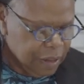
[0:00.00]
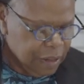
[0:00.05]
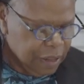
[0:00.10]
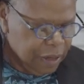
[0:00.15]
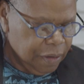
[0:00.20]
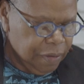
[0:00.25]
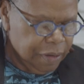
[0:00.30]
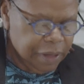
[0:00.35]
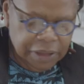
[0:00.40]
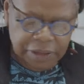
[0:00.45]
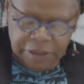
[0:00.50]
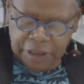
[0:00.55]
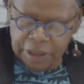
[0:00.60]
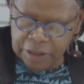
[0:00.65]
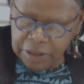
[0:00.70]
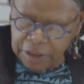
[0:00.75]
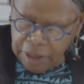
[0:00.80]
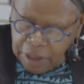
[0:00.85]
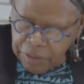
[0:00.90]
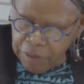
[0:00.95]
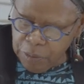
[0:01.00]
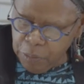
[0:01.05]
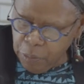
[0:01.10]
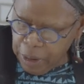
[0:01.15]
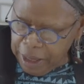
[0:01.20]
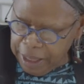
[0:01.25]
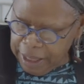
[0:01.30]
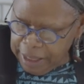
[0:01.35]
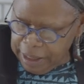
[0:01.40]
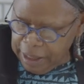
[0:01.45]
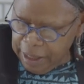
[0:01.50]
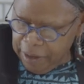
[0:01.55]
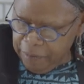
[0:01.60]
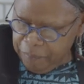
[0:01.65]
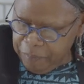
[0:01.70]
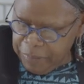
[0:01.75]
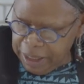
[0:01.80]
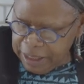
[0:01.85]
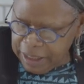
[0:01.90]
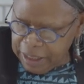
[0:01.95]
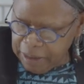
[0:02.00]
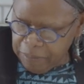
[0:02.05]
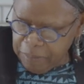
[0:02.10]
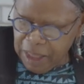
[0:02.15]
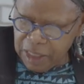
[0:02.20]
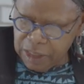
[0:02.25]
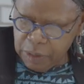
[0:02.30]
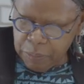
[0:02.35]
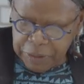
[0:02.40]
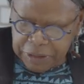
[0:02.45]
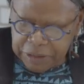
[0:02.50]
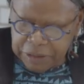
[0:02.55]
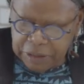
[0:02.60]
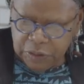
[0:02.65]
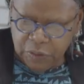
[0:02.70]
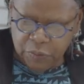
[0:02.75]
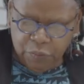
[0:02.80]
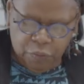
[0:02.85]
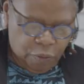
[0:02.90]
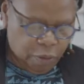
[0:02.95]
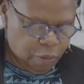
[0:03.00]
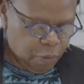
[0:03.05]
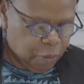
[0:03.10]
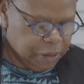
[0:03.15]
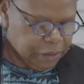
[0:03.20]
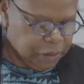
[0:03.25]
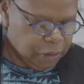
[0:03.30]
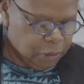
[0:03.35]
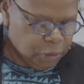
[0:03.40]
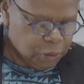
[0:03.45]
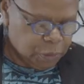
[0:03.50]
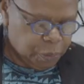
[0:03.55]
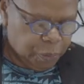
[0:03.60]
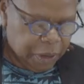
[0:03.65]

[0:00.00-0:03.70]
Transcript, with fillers: There is another way of making mouthpieces for whistles,